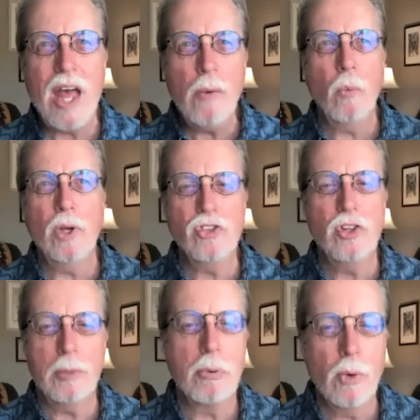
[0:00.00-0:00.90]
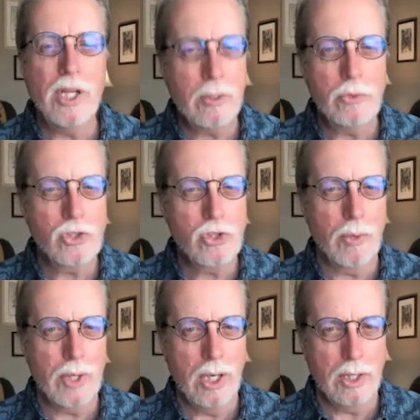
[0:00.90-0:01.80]
See, that wasn't the point that was
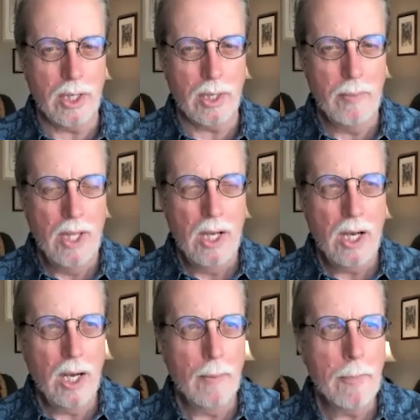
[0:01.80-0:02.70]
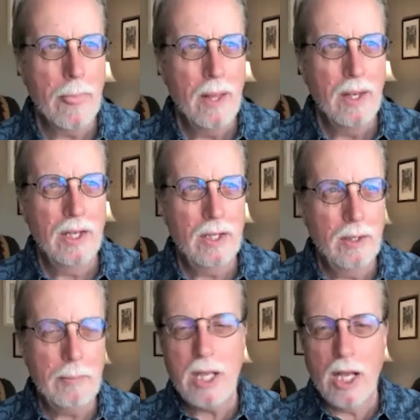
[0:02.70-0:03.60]
going on there.
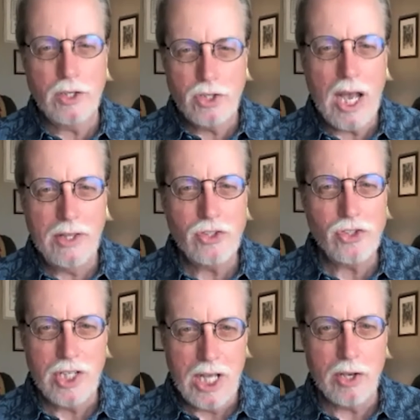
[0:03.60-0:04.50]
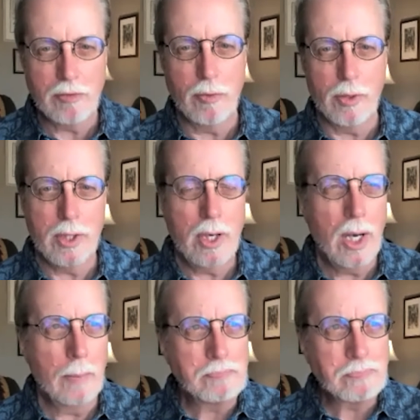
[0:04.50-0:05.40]
Let me kind of tie this together for you.
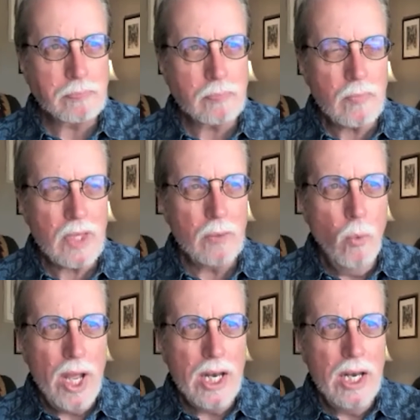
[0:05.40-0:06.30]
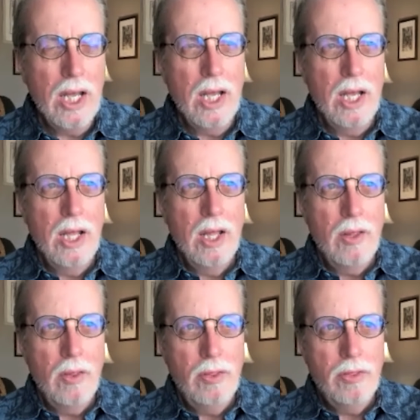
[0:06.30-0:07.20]
When
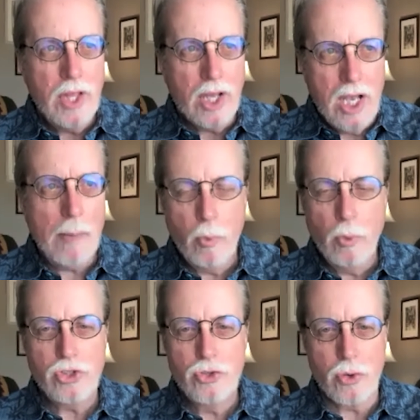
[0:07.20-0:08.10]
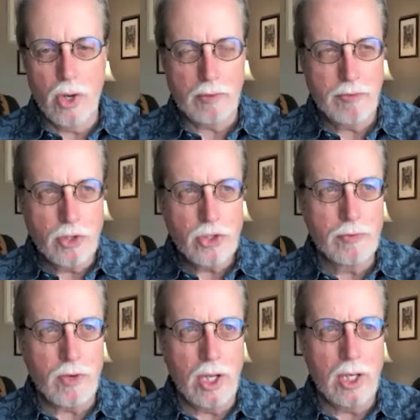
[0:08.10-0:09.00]
the cup was drunk, first
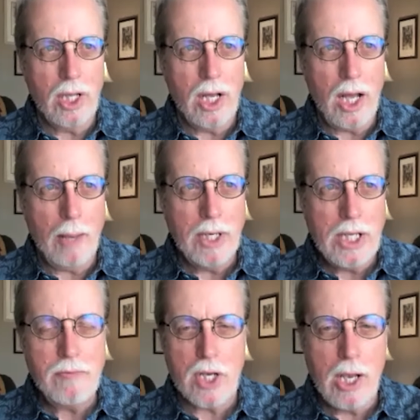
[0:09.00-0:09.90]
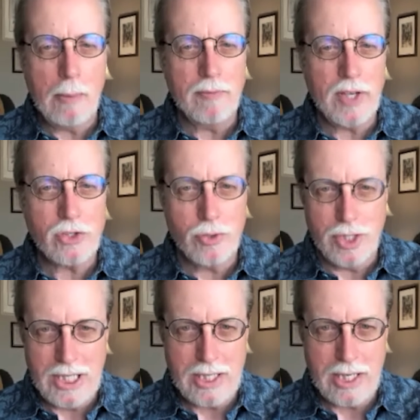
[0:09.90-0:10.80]
of all, I'm going to give you a couple of
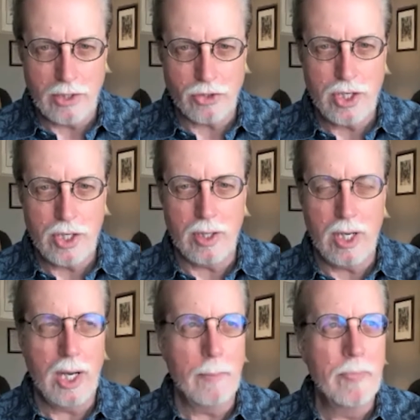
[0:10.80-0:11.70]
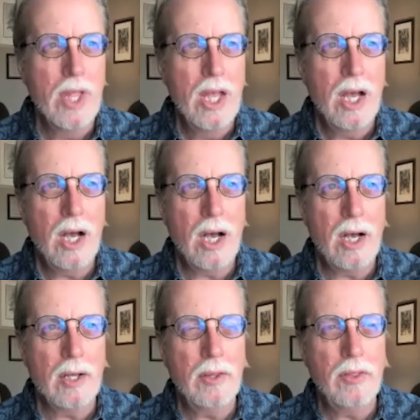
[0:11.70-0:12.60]
extra details here.
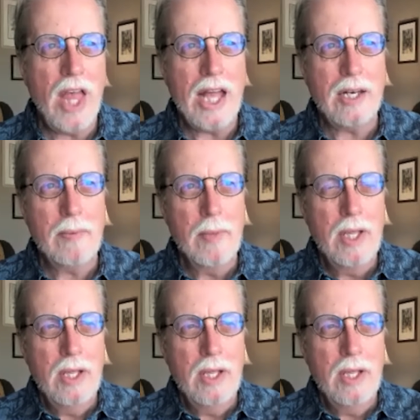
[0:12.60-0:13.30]
That